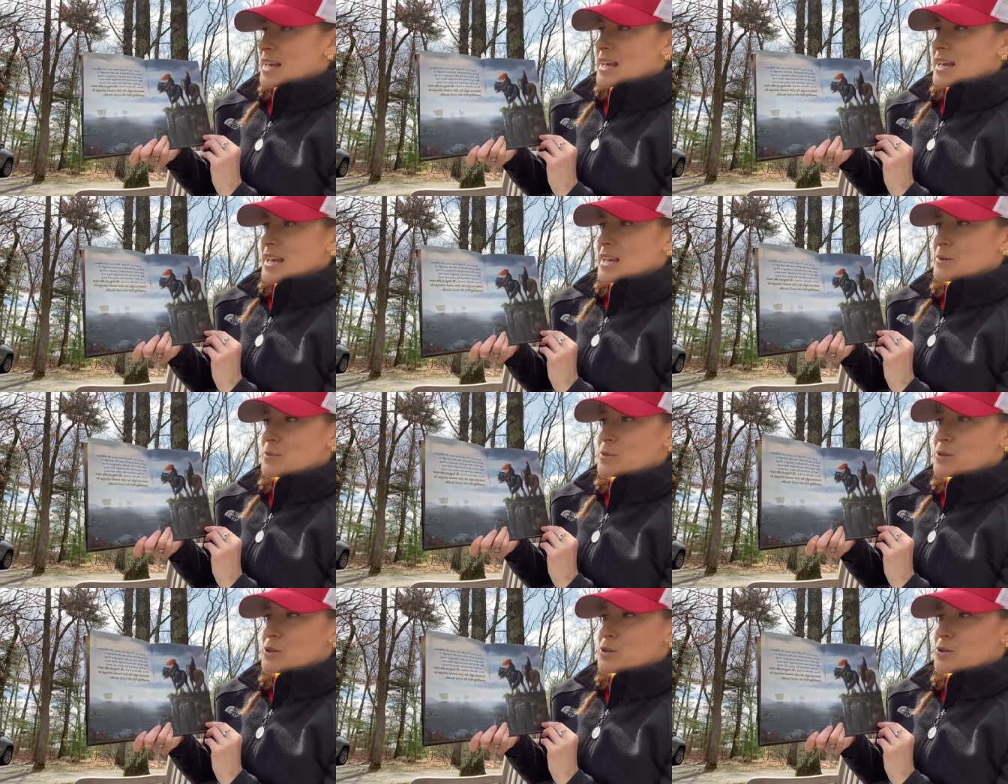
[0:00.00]

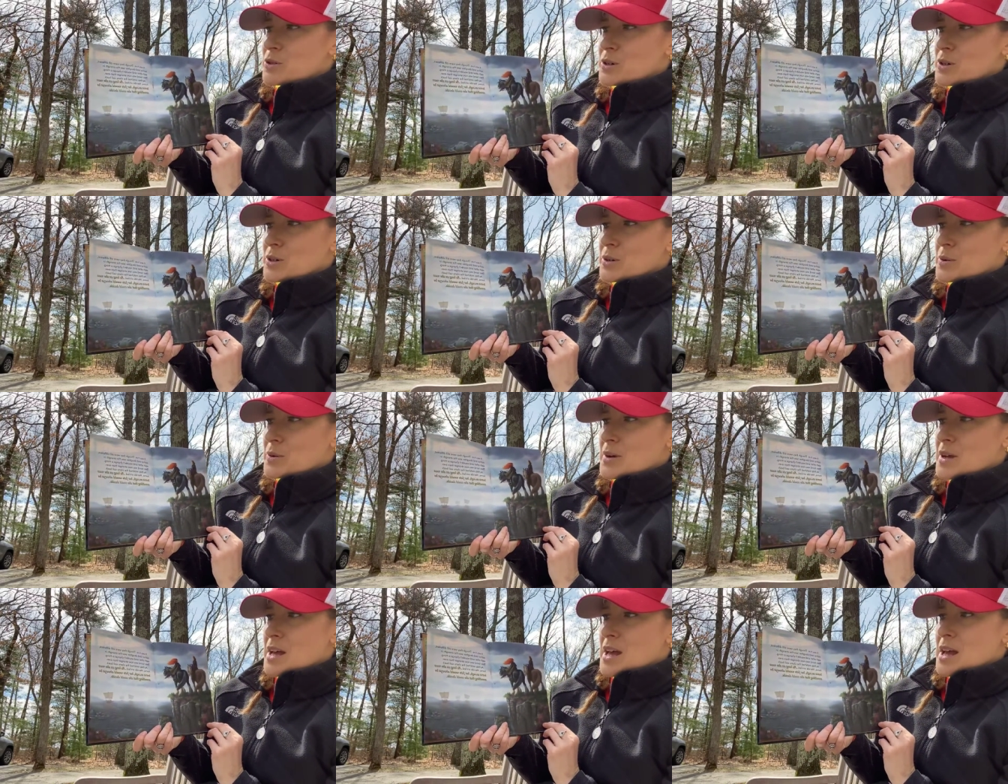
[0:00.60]
It was
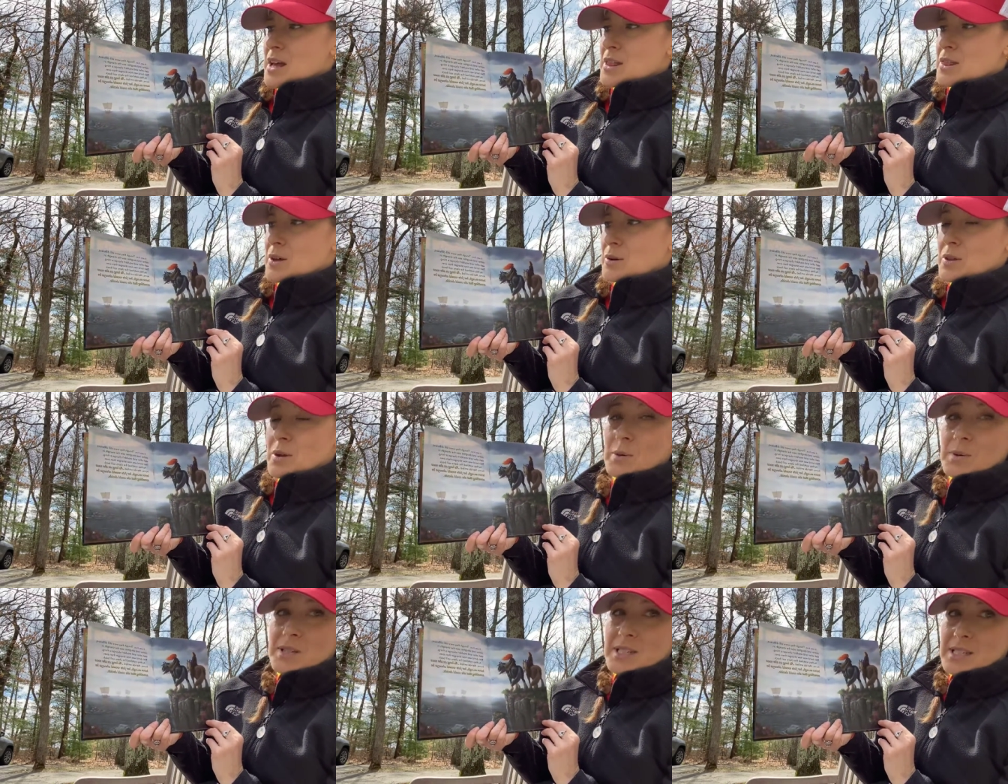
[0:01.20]
true. Though
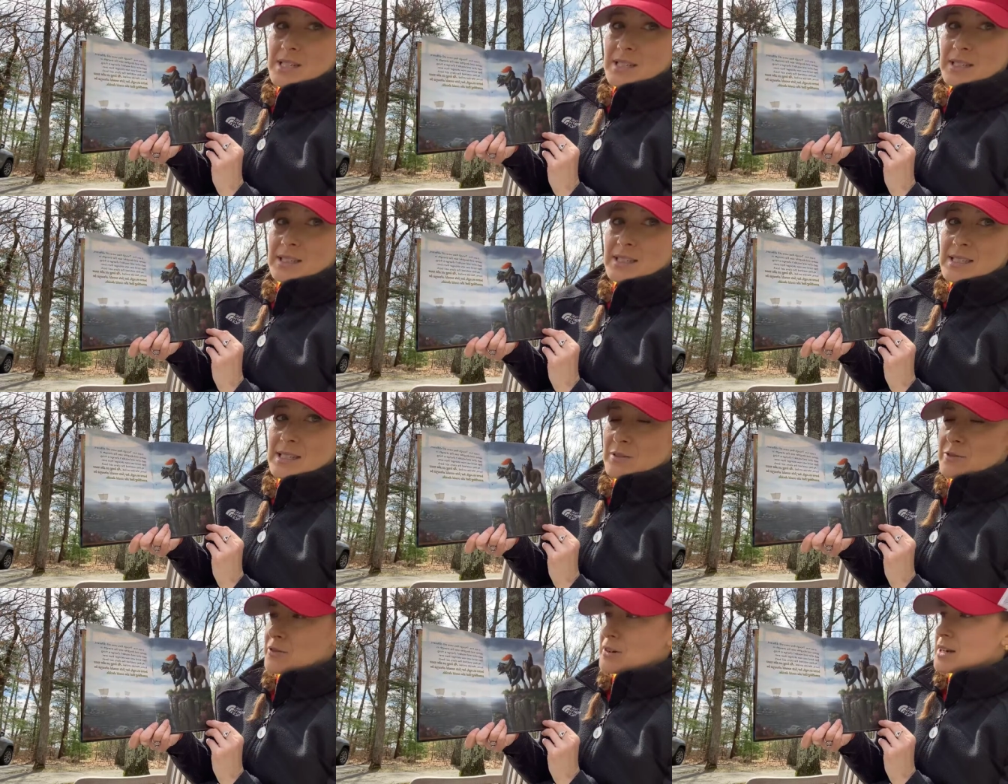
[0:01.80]
they were still
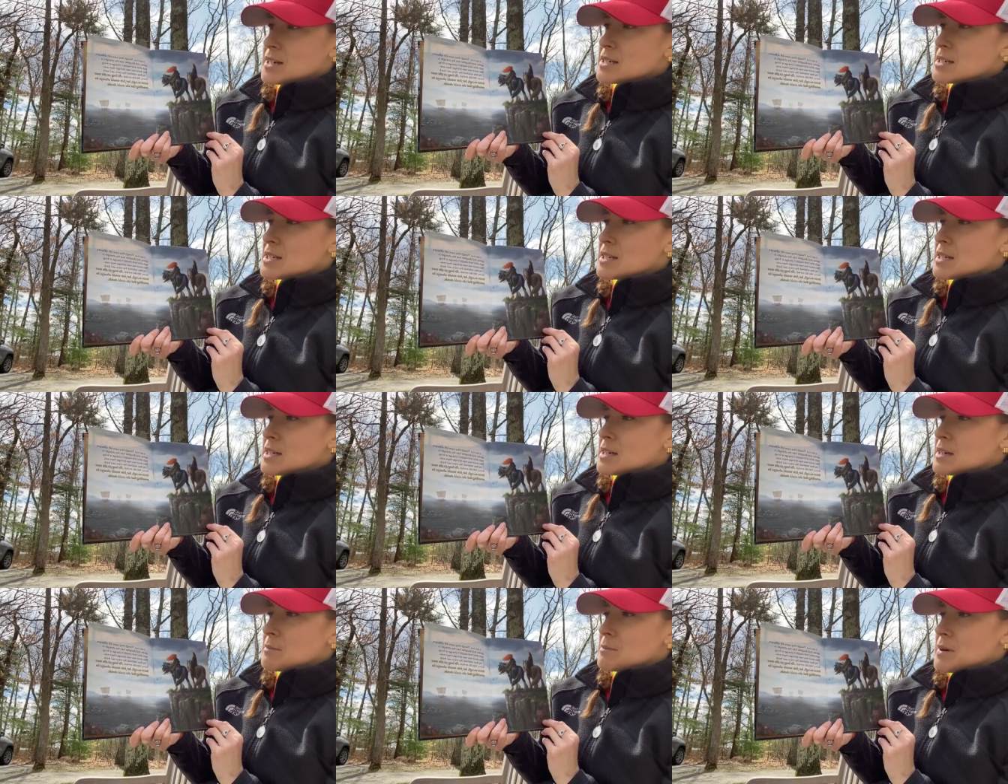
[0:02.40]
different,
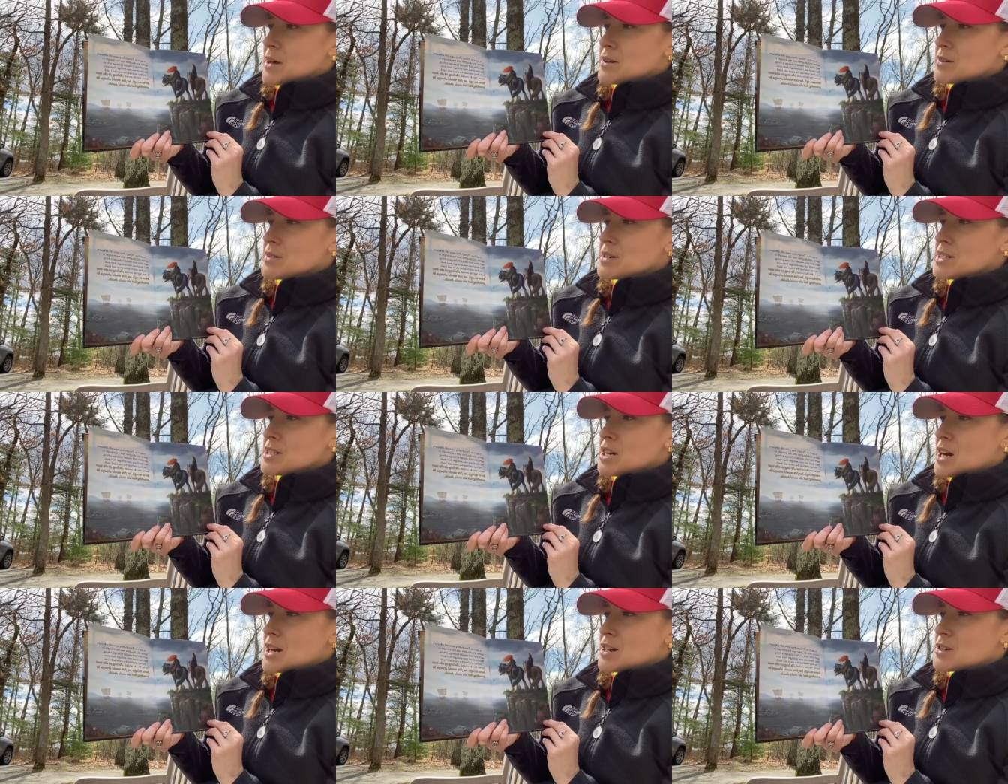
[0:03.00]
mother
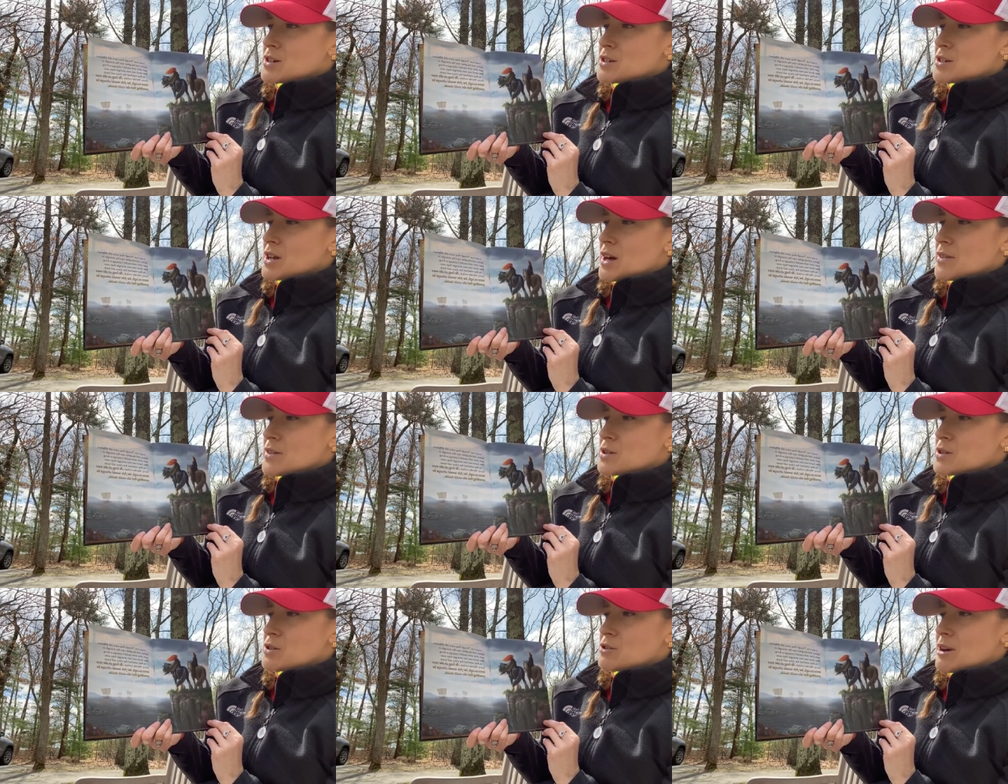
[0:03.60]
and daughter saw
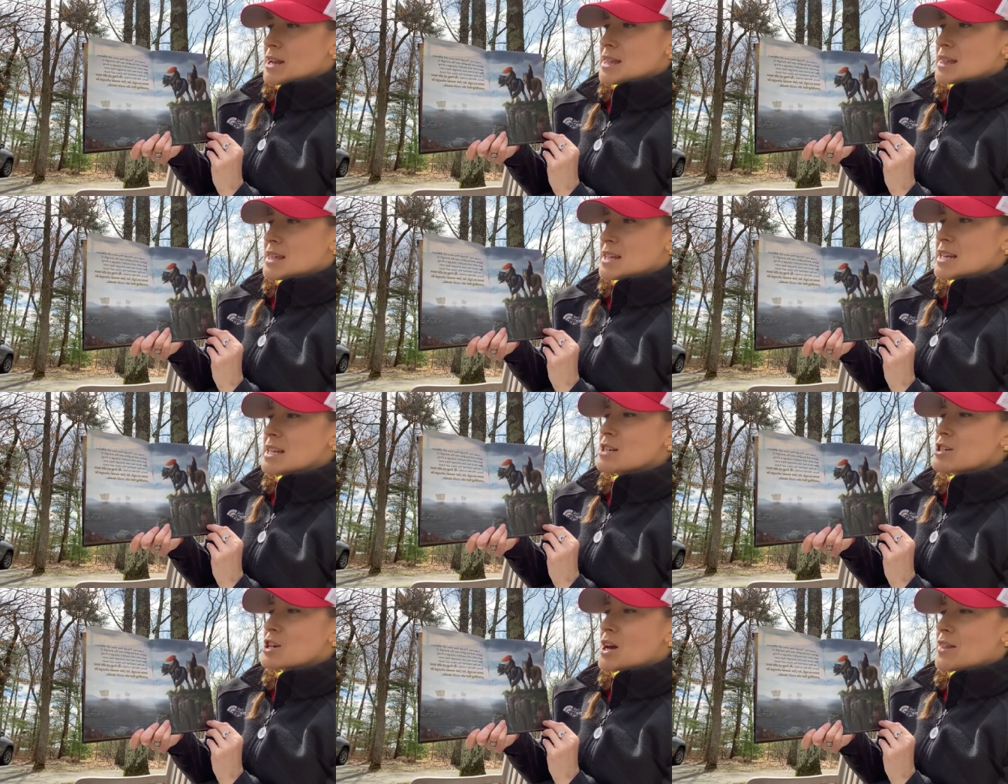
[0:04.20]
the strength in
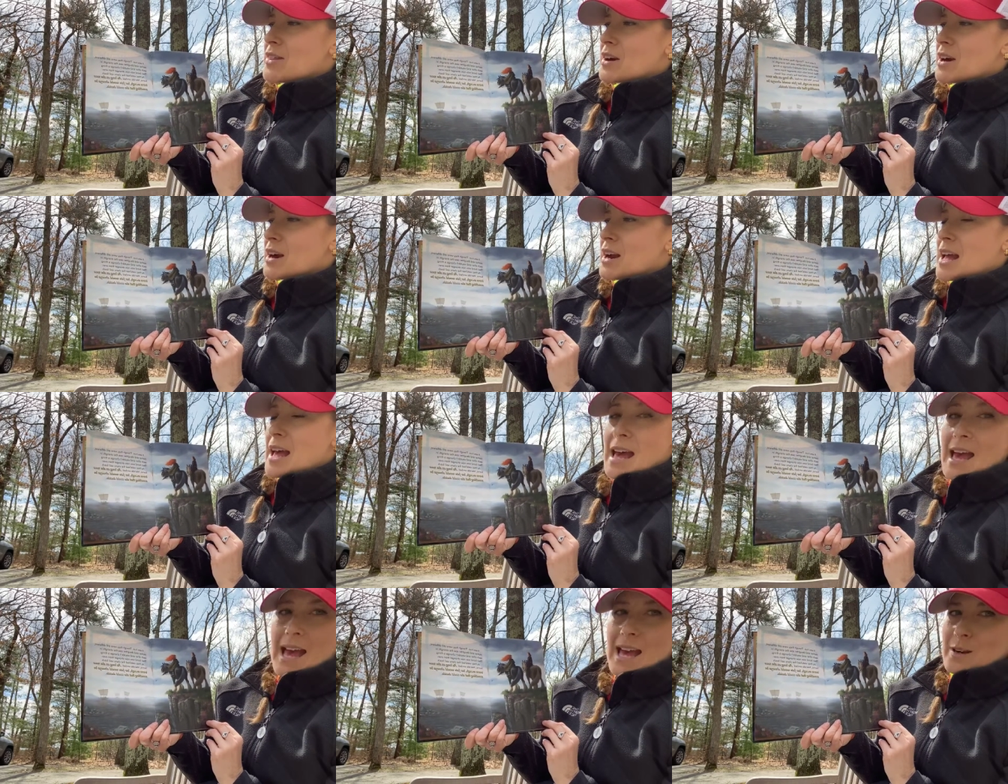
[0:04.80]
each other
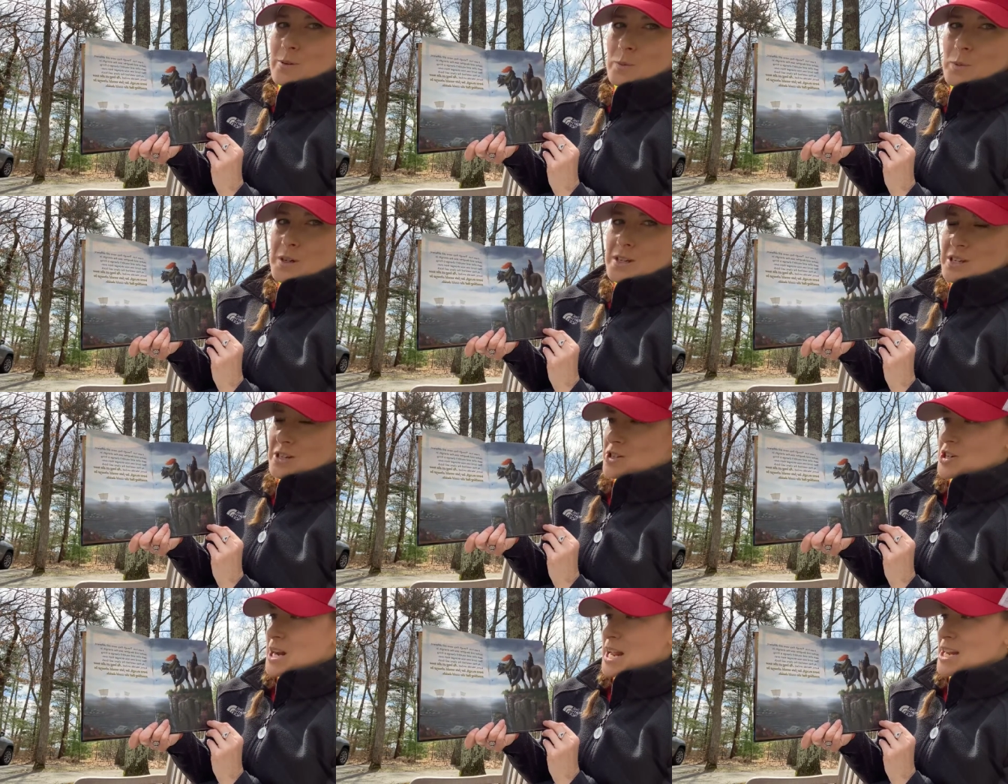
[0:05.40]
and
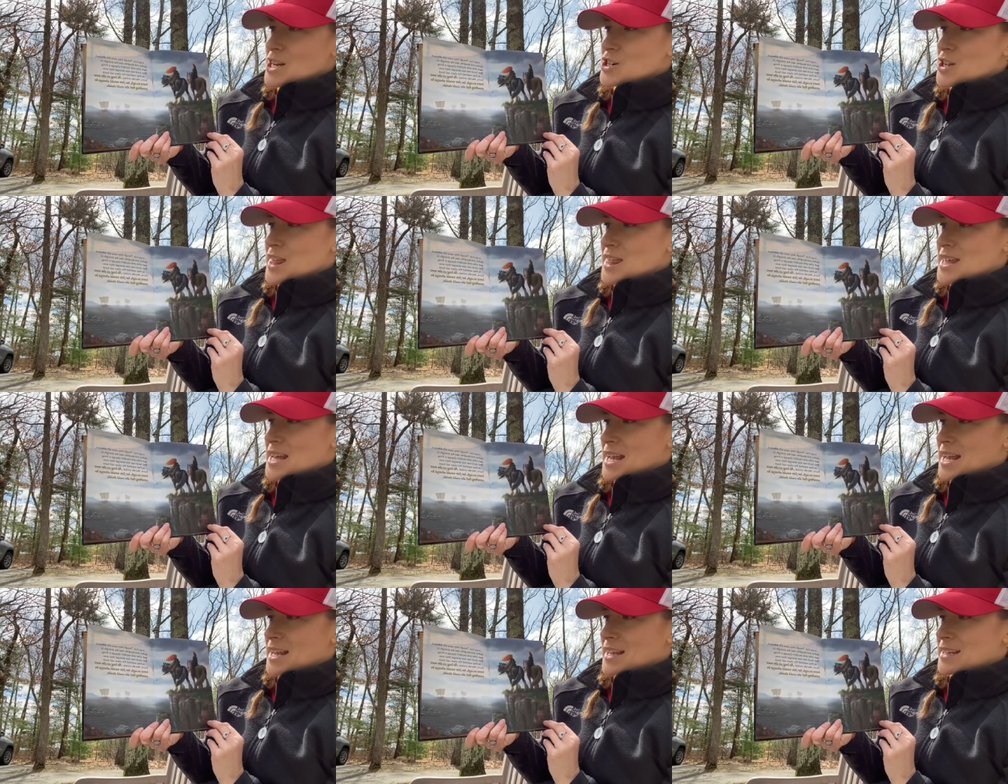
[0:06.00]
wouldn't change a
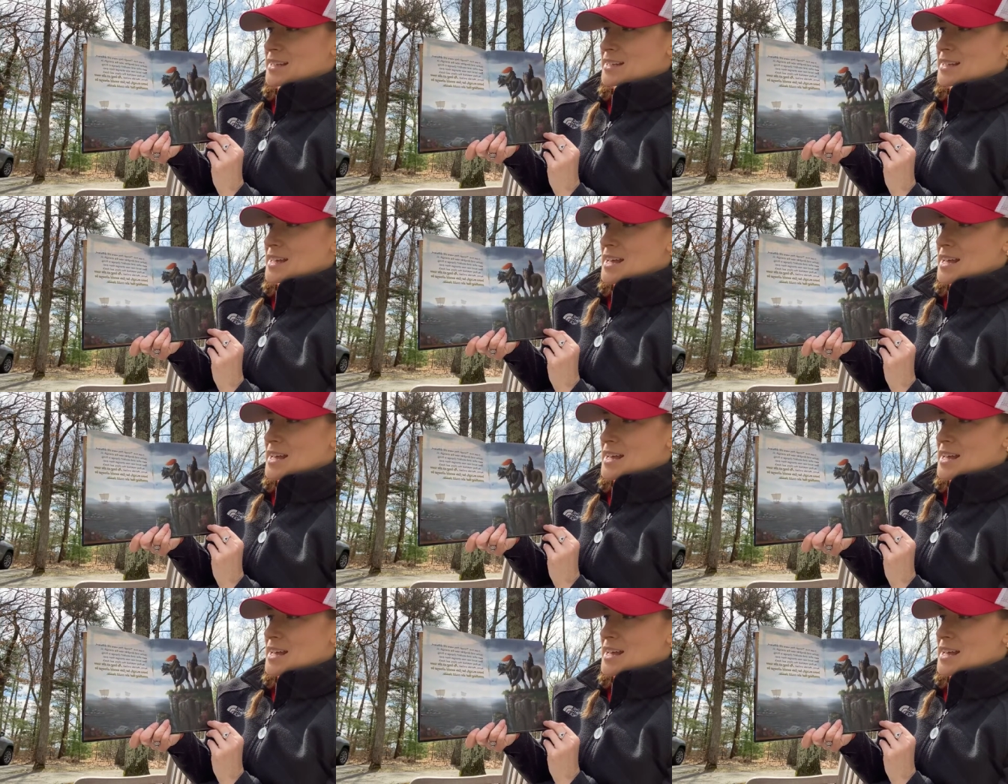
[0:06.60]
thing.